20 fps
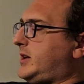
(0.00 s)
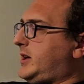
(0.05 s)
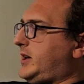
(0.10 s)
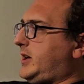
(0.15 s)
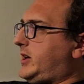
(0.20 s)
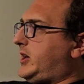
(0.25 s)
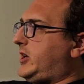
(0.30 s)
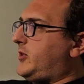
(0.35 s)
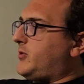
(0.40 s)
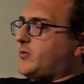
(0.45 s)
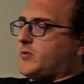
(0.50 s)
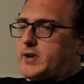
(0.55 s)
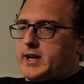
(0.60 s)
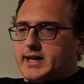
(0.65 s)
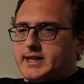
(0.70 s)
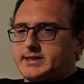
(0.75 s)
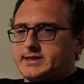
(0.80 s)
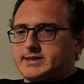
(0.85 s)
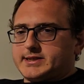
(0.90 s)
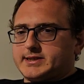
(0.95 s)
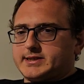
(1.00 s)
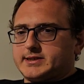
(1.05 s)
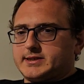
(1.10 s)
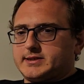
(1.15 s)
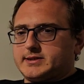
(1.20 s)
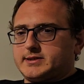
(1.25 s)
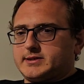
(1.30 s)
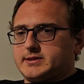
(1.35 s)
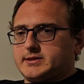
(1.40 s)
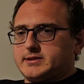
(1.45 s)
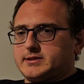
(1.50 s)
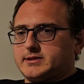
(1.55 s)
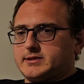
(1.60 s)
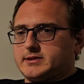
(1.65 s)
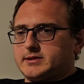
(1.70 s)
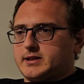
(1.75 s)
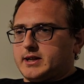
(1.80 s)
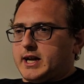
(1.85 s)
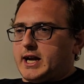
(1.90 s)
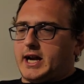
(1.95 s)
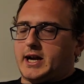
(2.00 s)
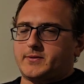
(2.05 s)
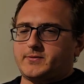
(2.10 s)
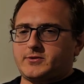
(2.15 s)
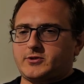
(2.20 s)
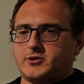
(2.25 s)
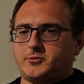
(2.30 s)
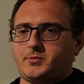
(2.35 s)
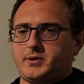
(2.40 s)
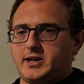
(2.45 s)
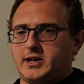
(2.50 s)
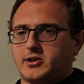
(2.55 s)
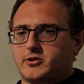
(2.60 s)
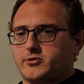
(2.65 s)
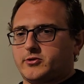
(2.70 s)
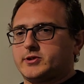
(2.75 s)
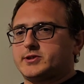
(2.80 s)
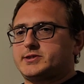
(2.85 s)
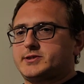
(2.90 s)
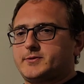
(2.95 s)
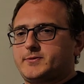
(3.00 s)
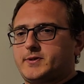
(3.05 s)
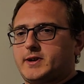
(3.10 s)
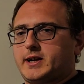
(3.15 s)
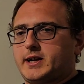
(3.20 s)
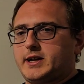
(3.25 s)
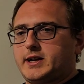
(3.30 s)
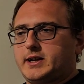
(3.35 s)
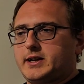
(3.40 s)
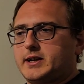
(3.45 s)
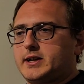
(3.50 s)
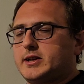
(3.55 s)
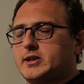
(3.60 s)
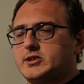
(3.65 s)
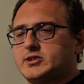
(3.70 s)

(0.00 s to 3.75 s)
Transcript: he rests after being crucified.